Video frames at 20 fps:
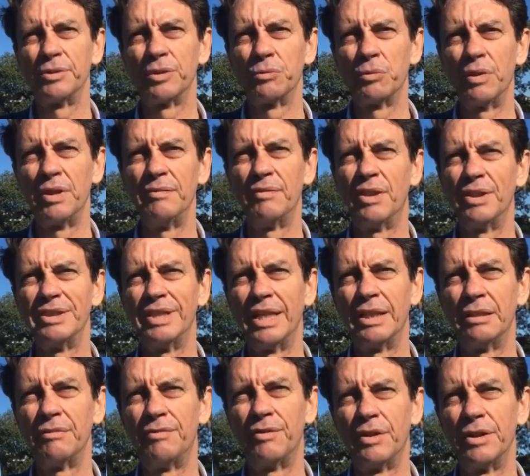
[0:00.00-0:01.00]
that we've
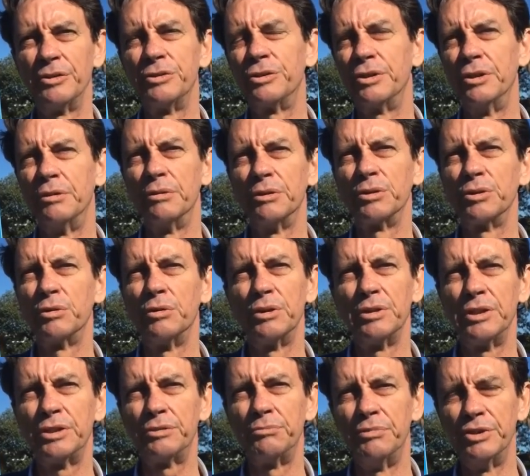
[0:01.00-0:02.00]
identified through
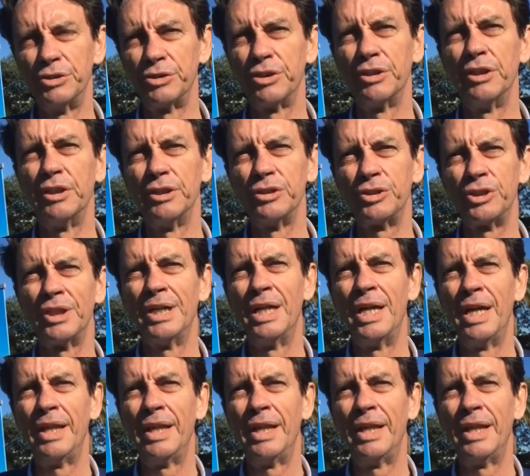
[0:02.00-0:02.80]
research.